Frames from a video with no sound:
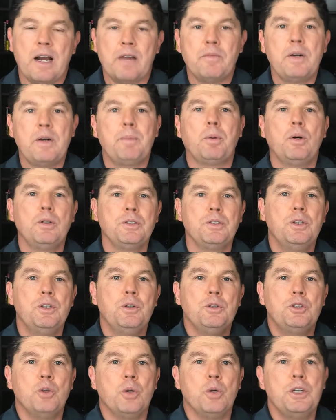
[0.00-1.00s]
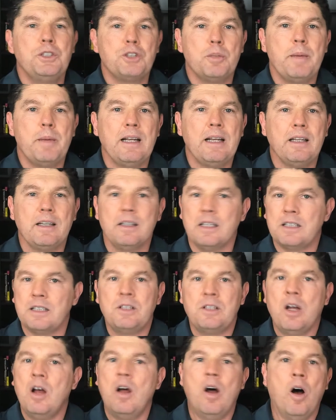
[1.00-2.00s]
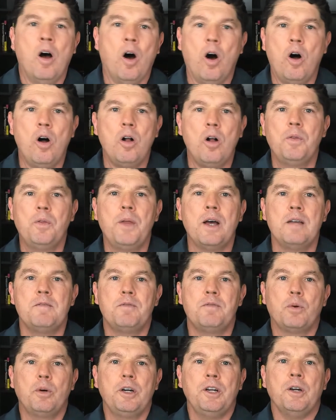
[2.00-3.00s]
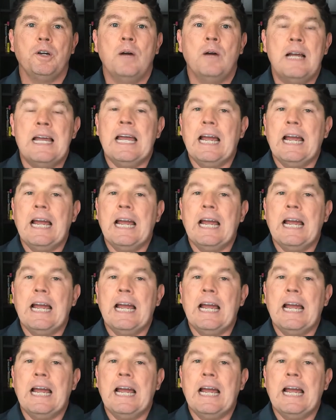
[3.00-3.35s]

every person who joins your mailing list, all done for you.